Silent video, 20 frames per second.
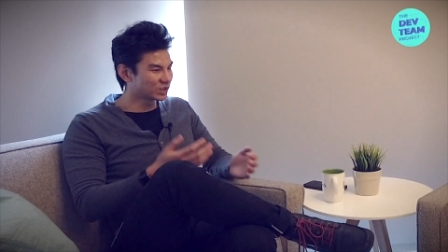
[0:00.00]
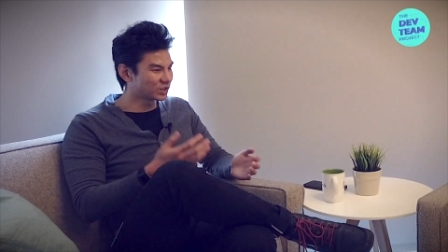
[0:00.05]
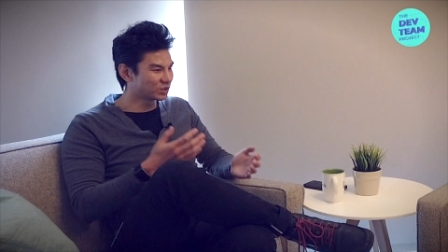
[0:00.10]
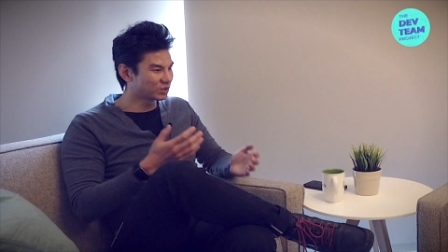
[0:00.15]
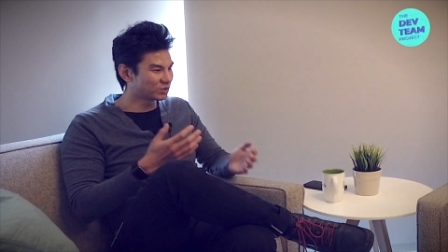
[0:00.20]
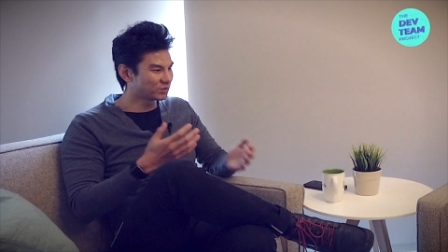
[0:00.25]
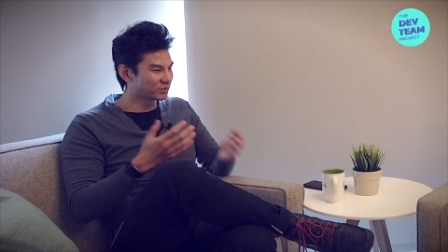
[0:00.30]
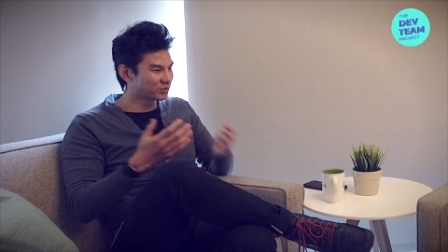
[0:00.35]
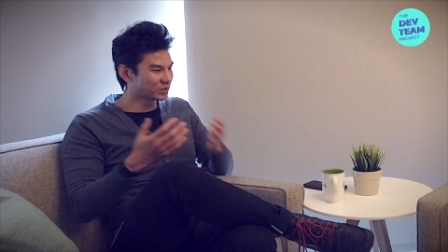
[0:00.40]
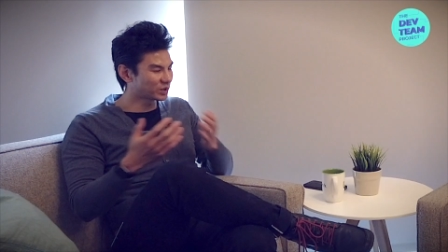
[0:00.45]

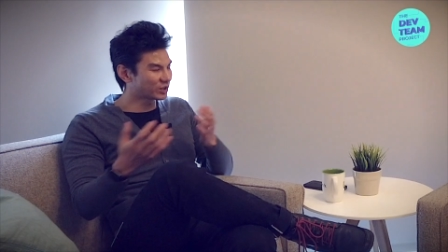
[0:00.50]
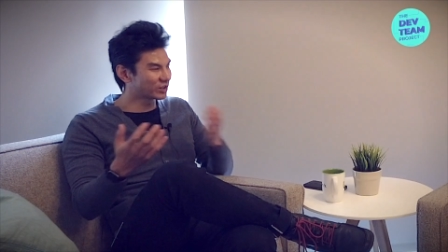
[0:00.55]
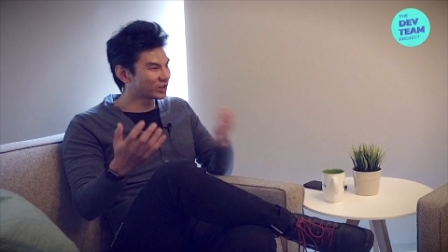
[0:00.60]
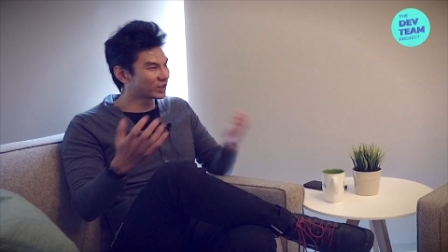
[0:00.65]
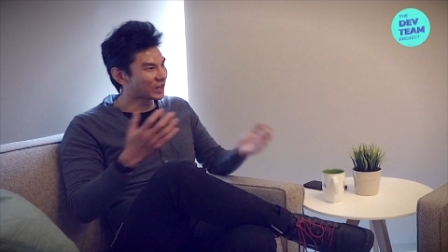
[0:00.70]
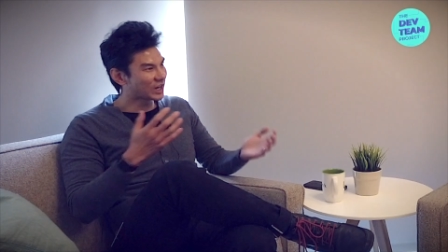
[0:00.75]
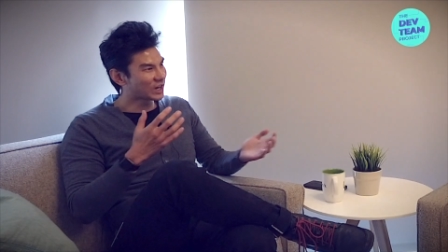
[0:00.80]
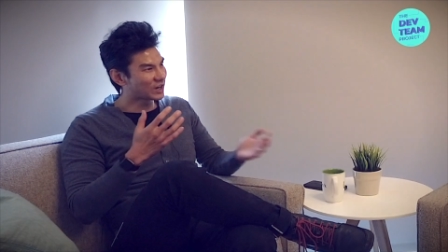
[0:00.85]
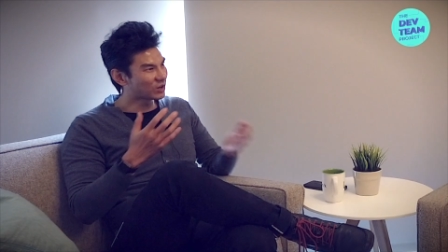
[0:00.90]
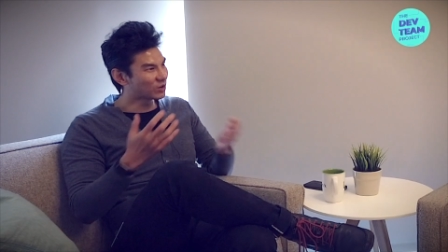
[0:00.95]
so
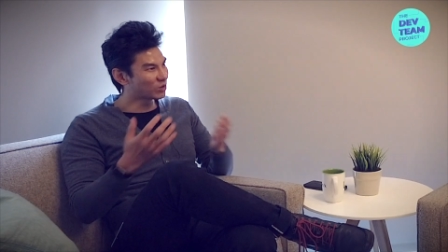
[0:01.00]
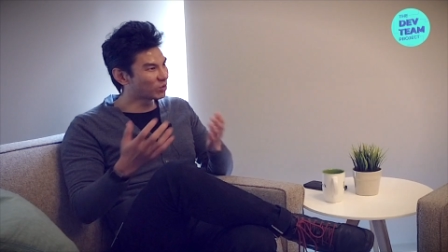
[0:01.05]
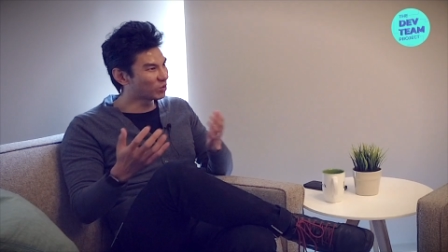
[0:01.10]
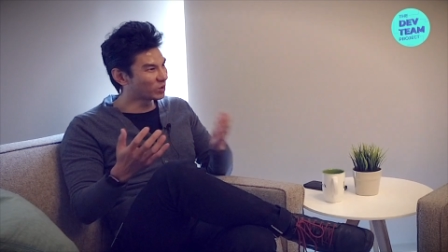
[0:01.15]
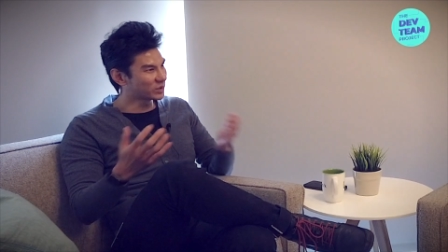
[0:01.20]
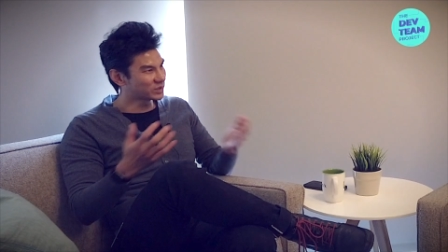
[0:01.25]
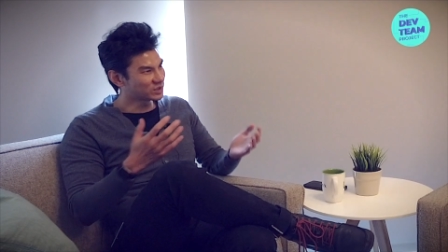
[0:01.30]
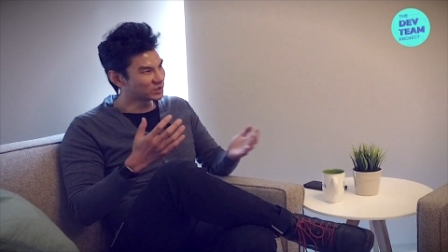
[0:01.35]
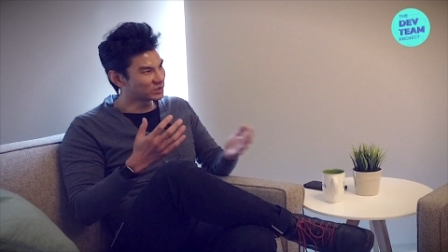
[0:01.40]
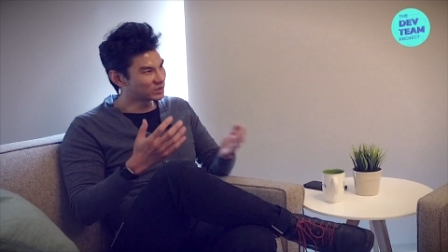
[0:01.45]
figuring out
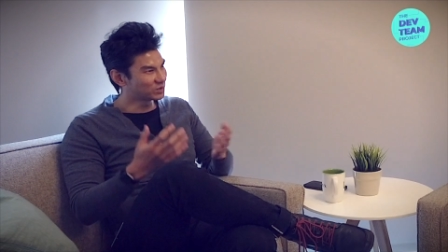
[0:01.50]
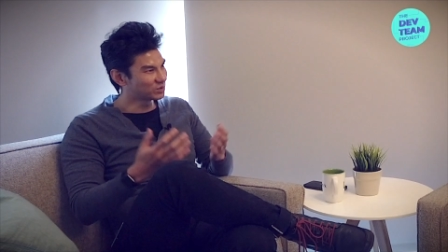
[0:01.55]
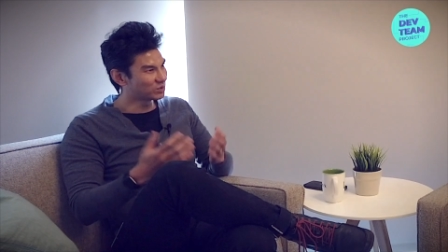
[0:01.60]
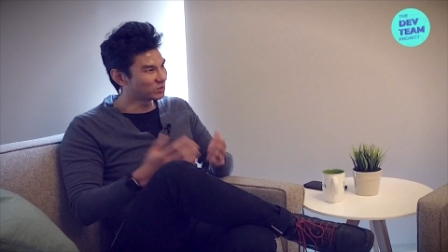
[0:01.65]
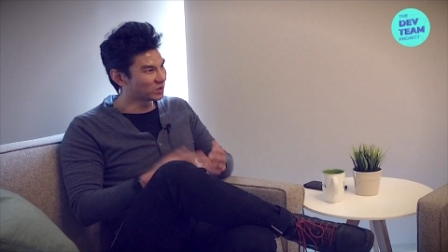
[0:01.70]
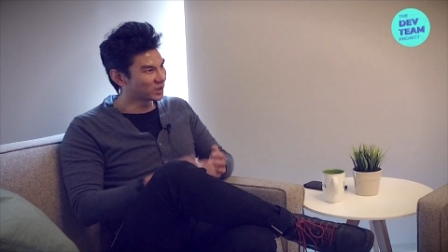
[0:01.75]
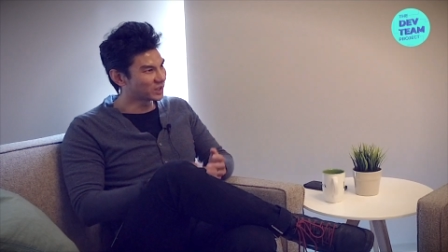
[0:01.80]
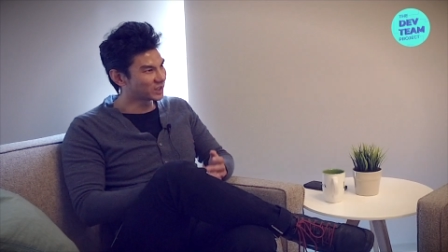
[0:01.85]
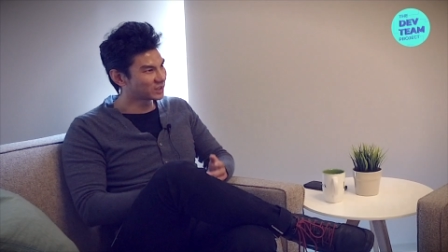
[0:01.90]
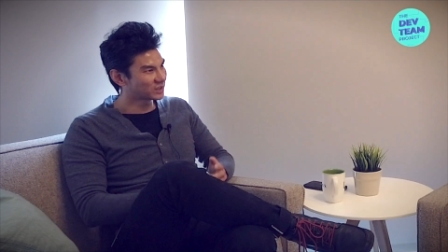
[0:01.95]
what to do
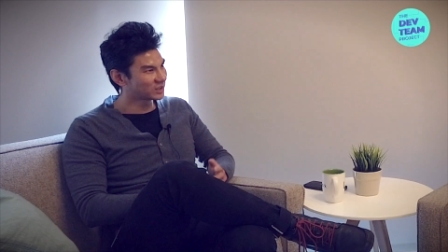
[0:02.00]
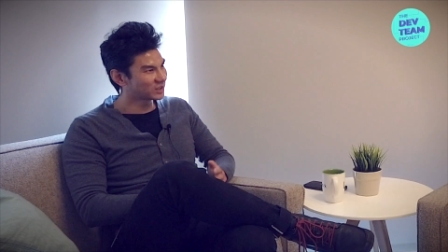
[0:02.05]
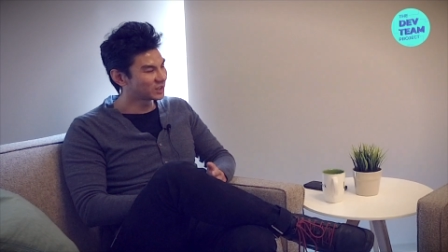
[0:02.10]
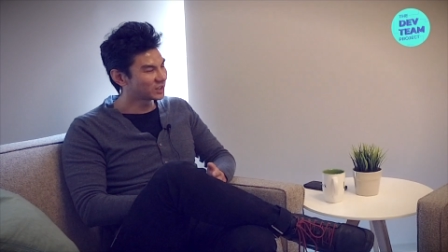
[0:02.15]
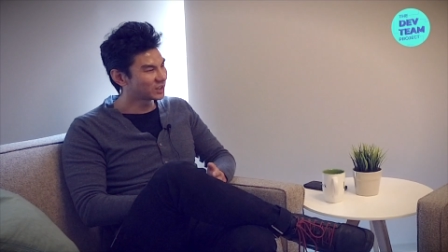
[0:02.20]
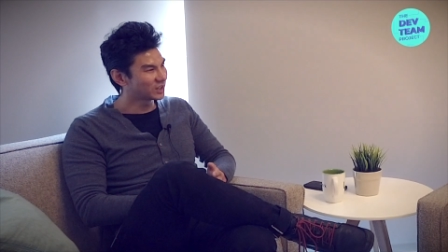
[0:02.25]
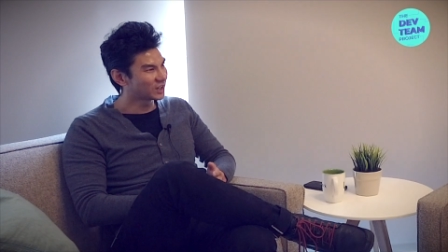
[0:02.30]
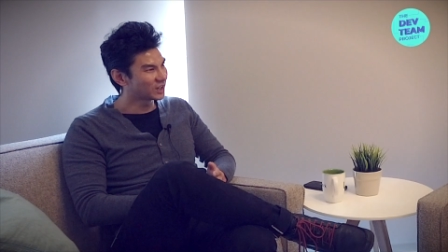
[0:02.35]
when,